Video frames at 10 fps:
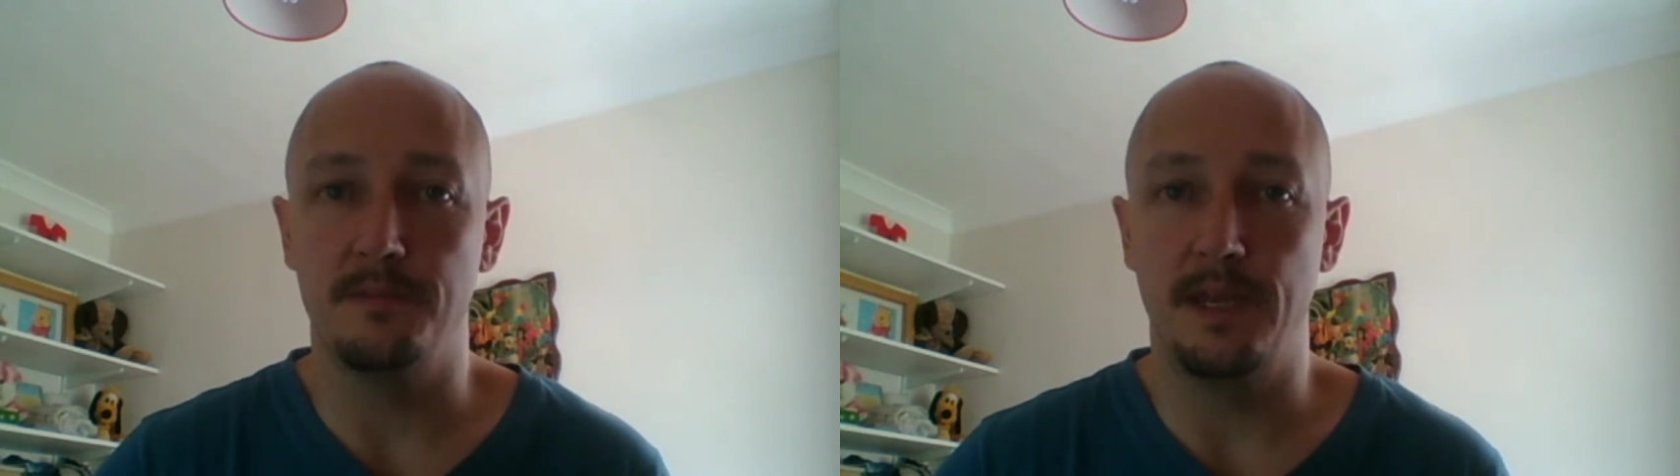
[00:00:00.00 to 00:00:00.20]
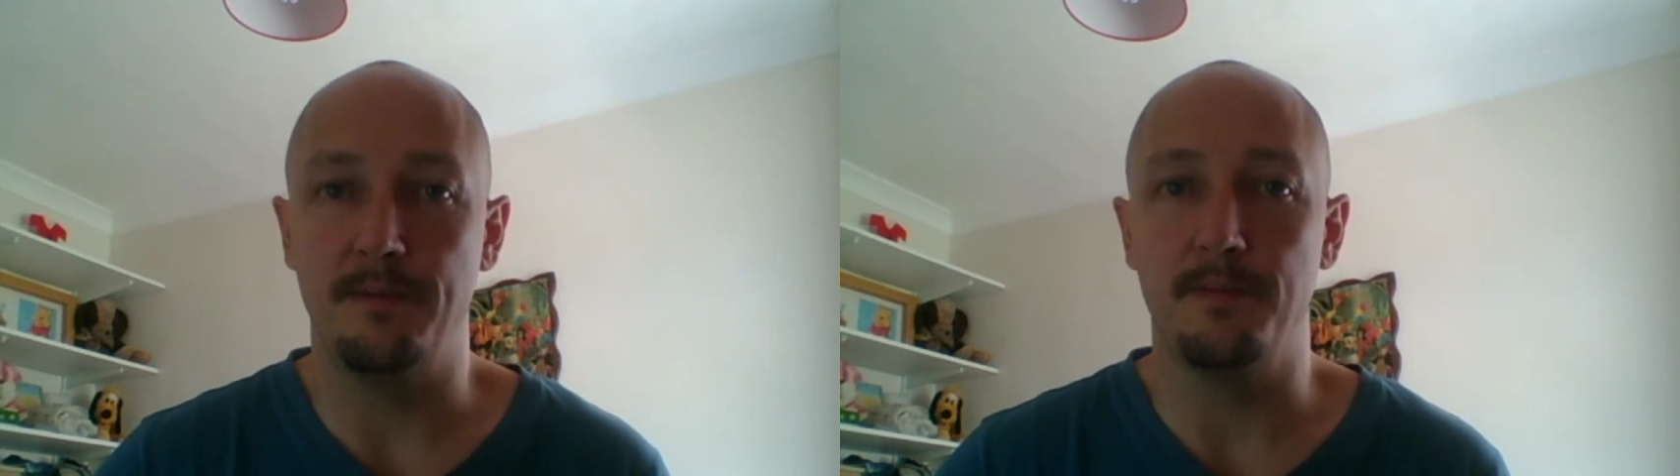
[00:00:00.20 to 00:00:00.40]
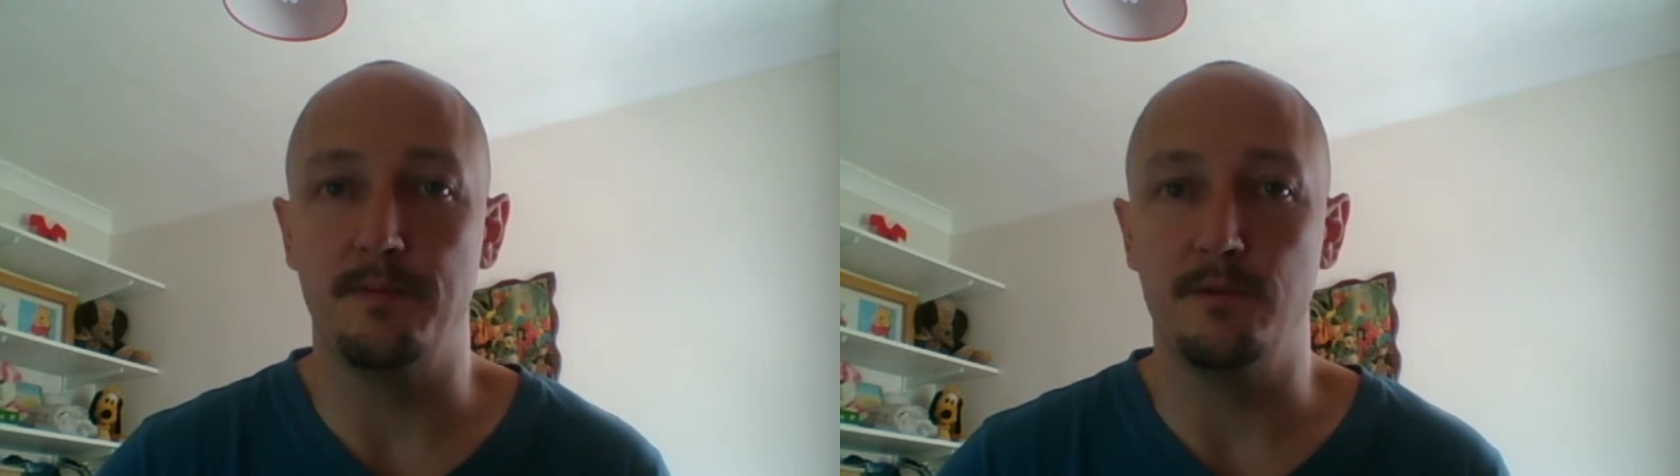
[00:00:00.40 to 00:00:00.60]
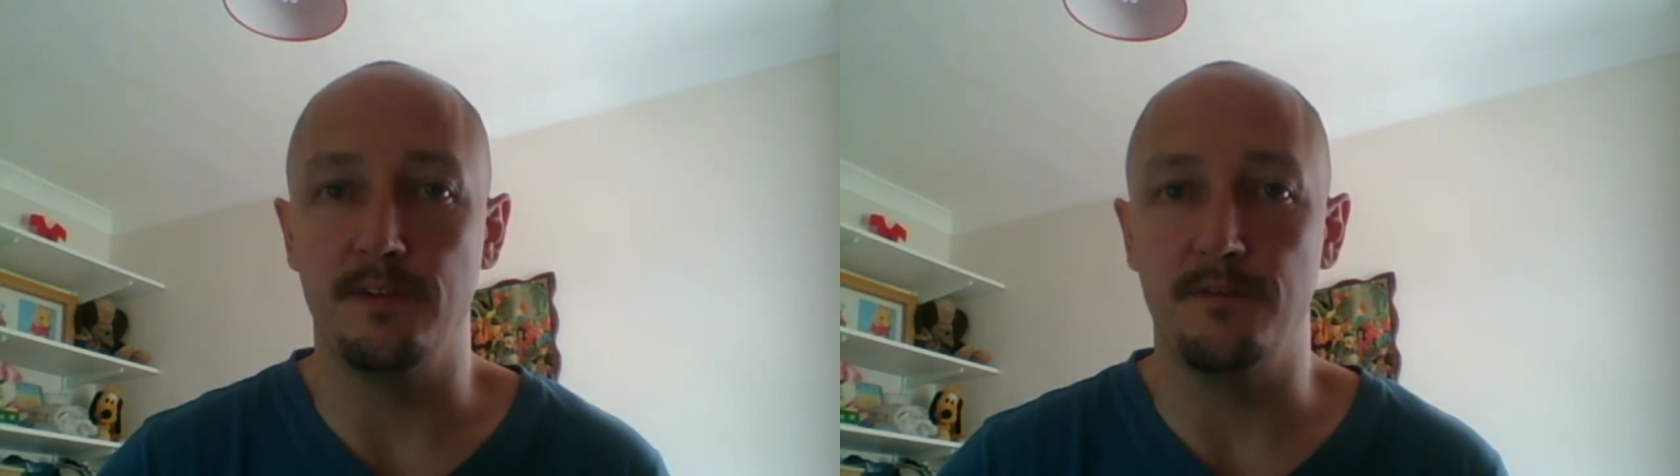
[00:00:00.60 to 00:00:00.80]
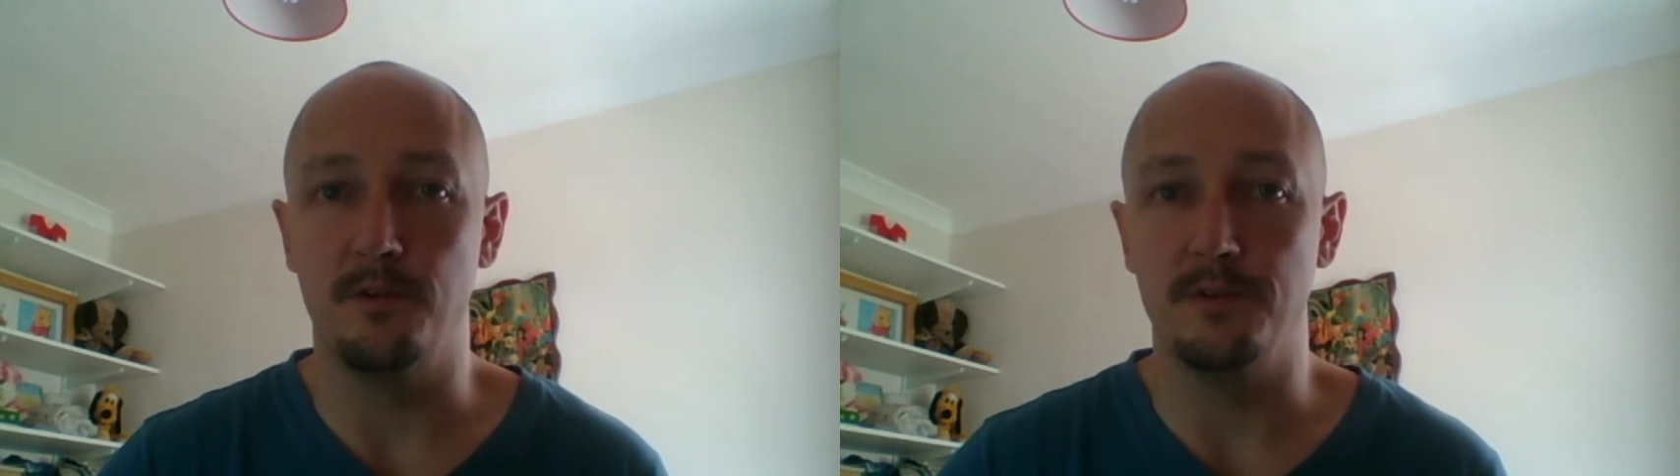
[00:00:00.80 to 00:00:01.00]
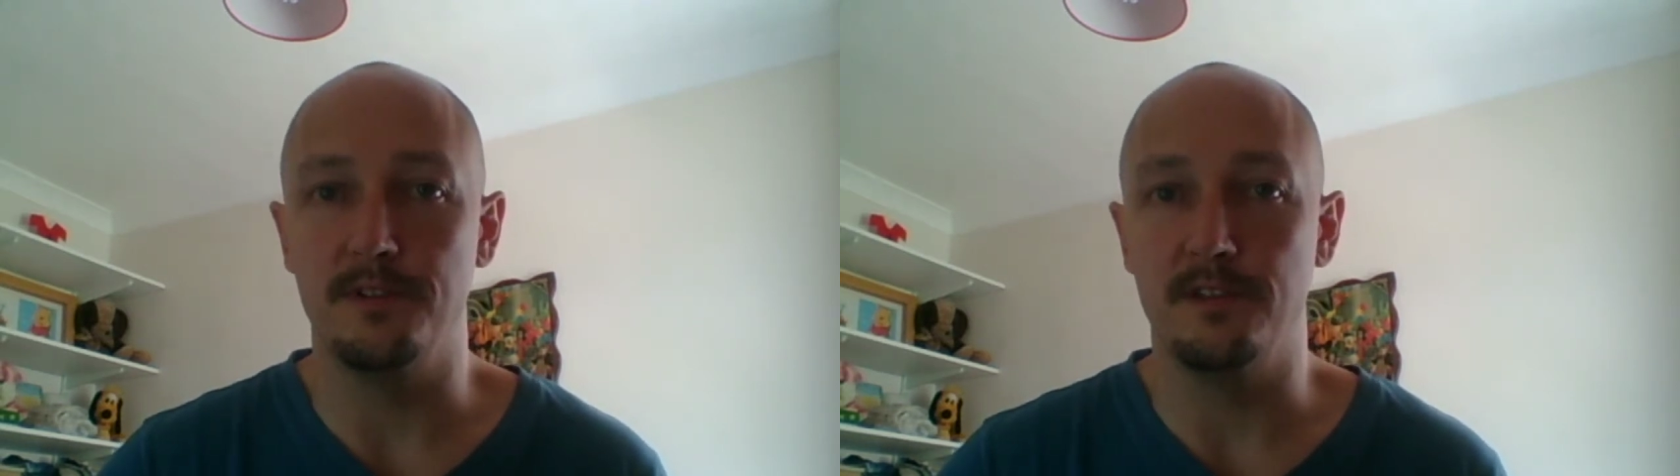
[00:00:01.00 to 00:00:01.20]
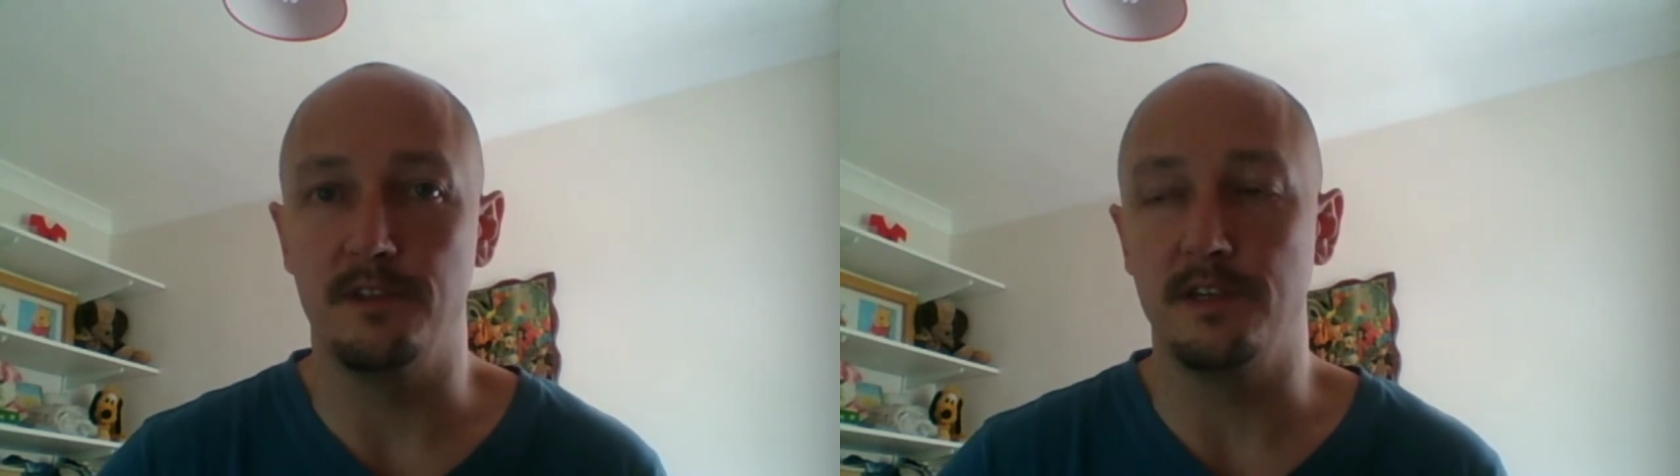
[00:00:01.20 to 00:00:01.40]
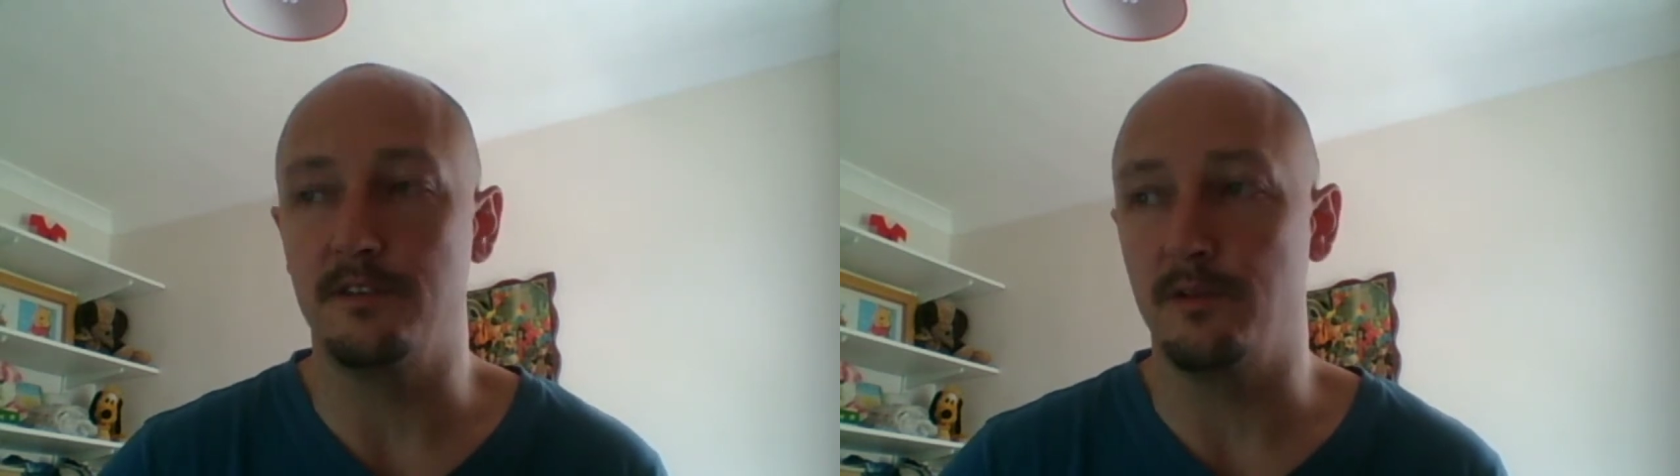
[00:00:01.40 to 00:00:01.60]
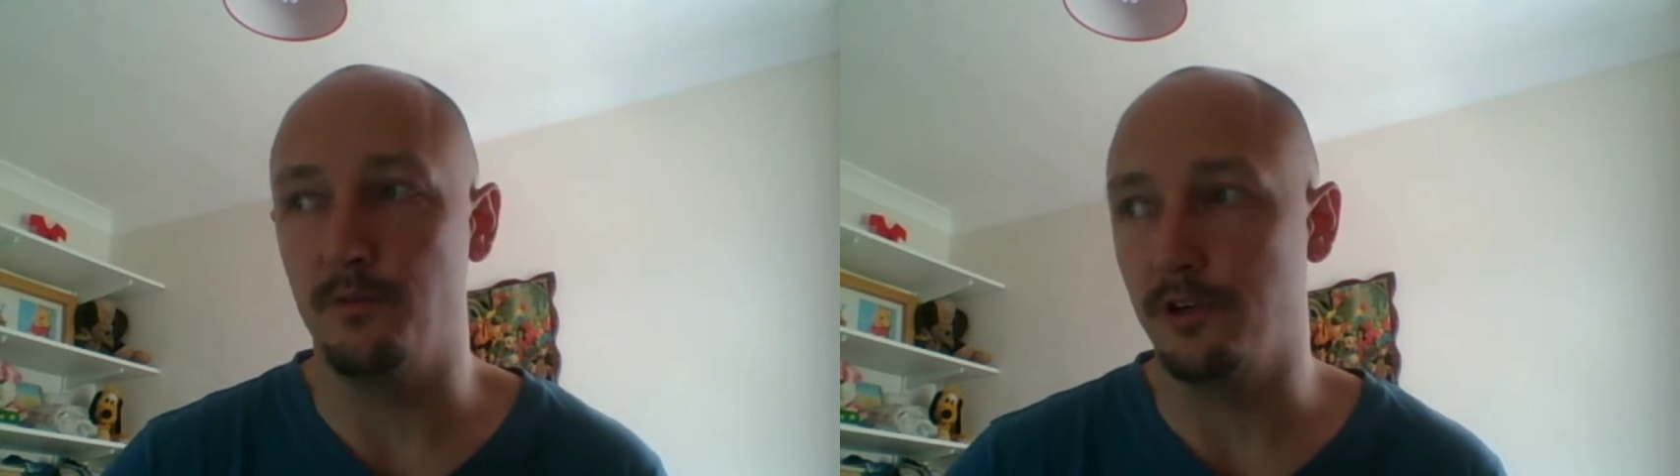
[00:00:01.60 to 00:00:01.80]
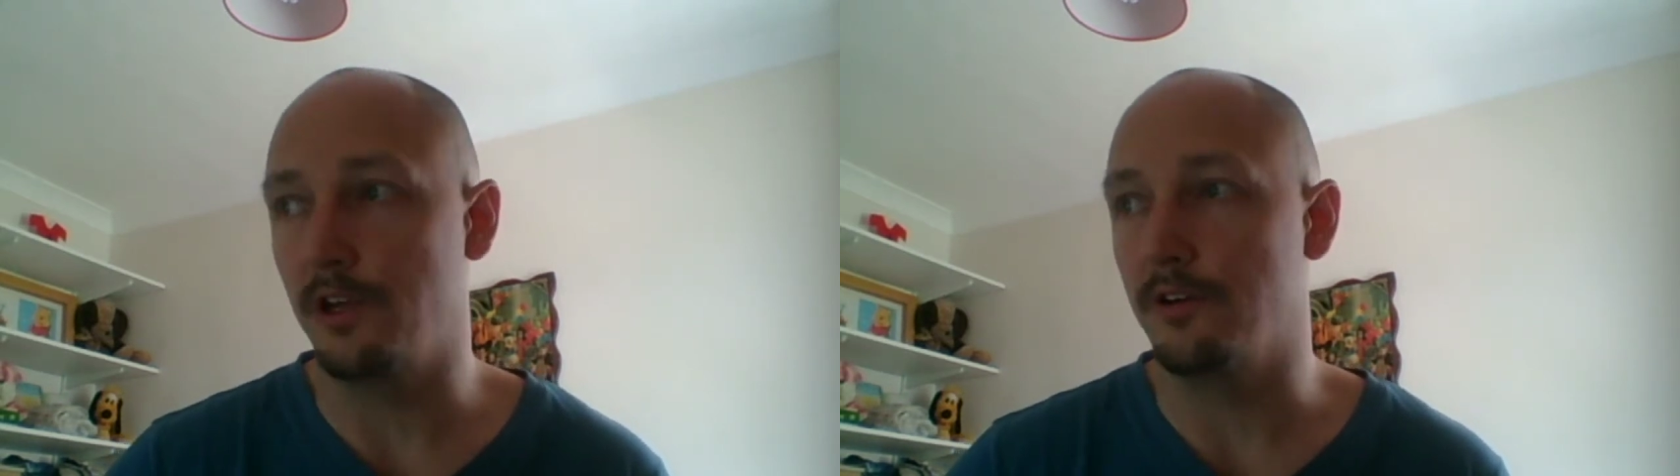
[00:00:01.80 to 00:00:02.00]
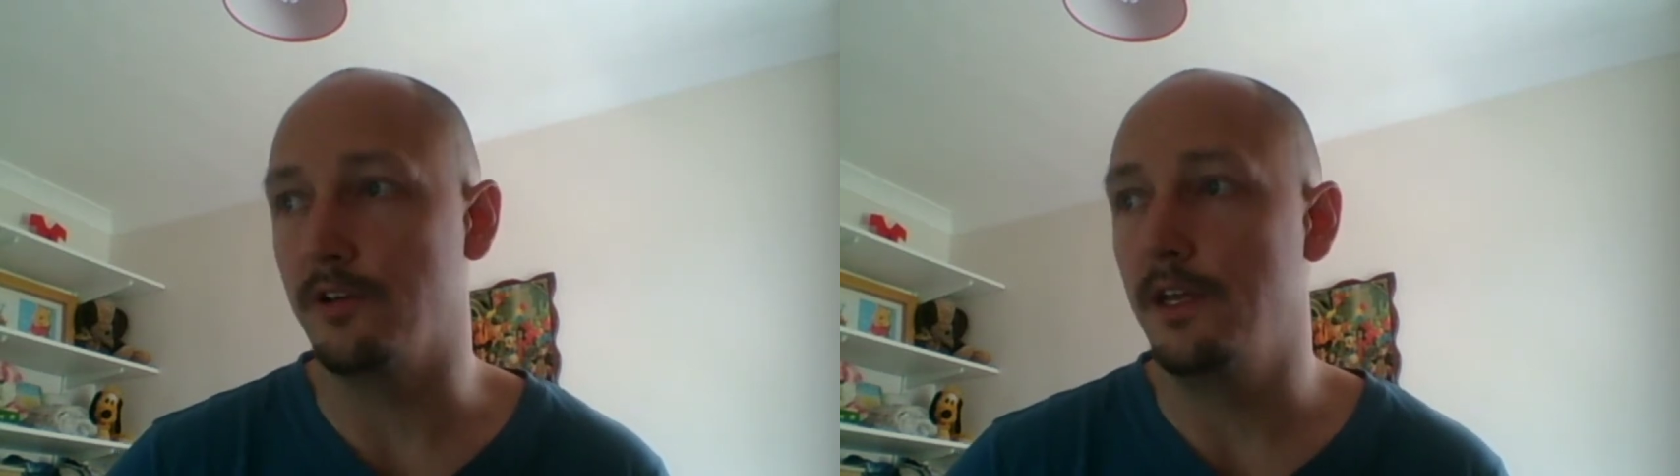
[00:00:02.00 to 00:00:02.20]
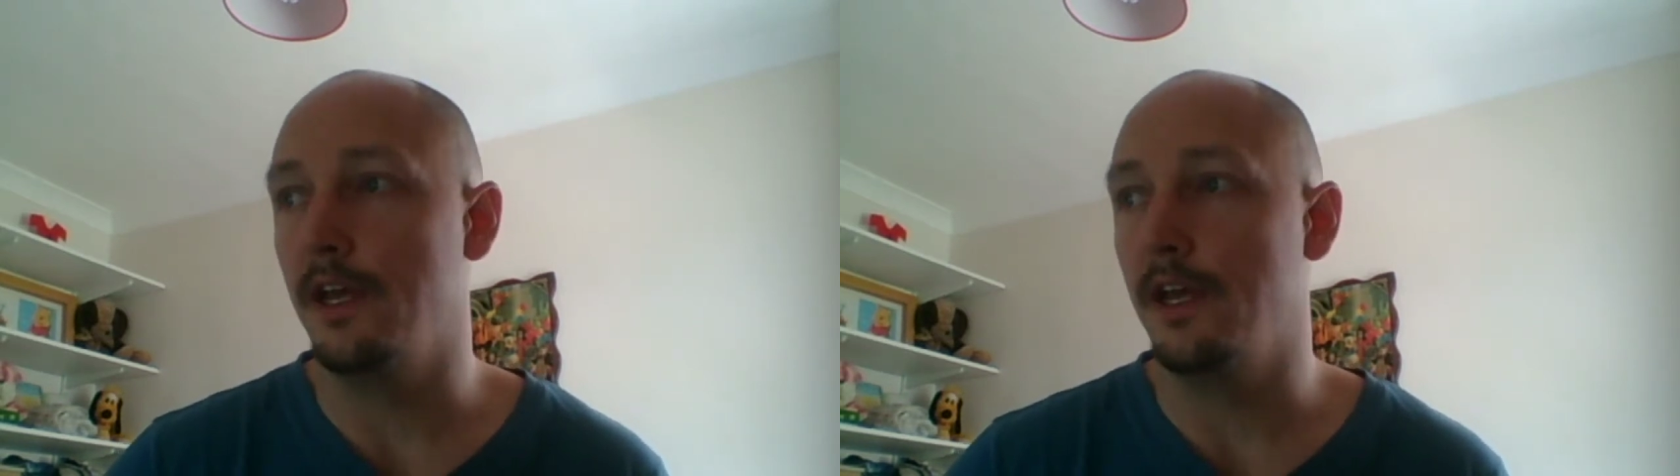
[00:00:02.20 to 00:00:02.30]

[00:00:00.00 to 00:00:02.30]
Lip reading: keeping me moving forwards in the things that I'm working on.